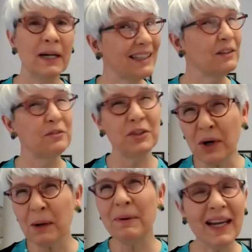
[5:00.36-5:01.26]
But if
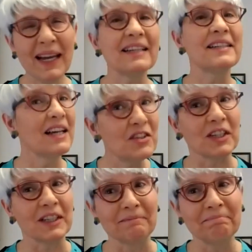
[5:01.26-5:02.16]
you are paying
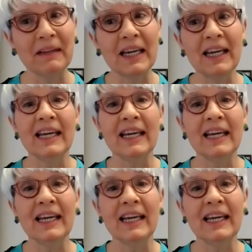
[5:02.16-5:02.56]
attention,